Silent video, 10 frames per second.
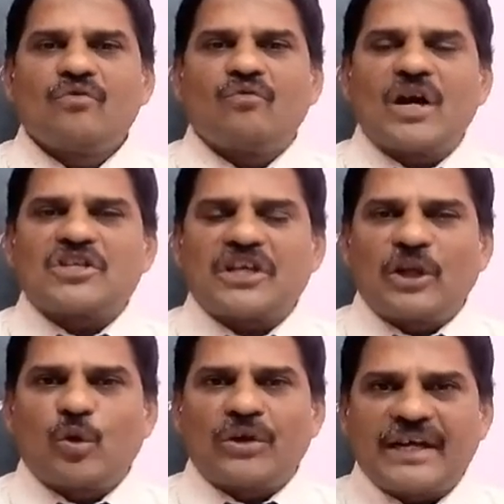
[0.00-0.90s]
was
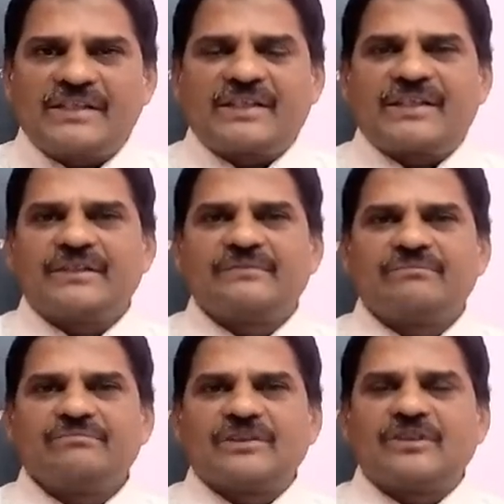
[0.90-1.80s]
allocated
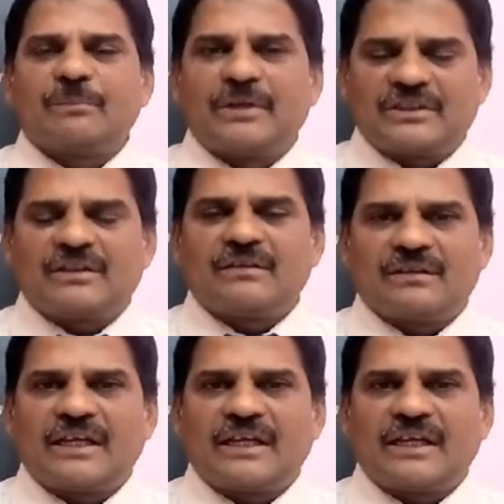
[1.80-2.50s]
in the budget.